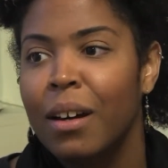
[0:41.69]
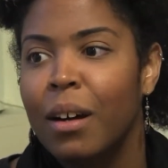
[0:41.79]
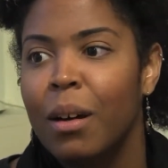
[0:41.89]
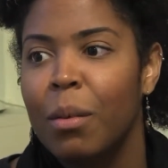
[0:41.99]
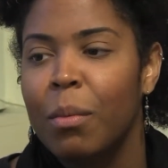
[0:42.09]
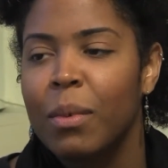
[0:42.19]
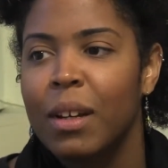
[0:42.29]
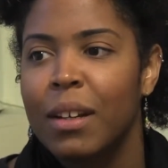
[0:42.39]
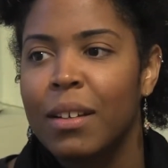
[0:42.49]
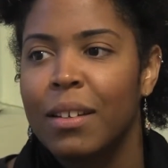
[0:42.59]
Um,
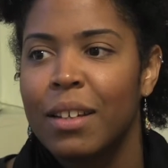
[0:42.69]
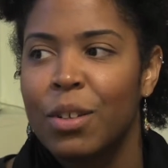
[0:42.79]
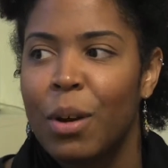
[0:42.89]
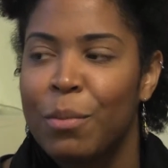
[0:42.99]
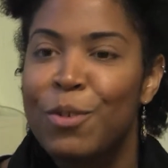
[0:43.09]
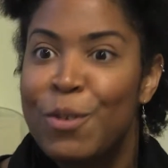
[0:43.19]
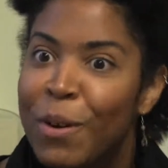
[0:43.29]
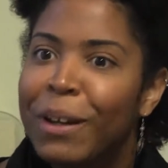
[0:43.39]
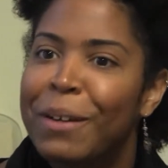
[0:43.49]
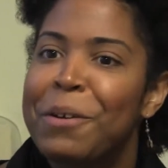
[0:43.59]
you know, I'm a New
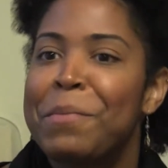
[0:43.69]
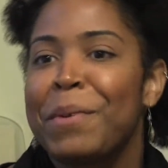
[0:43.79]
Yorker,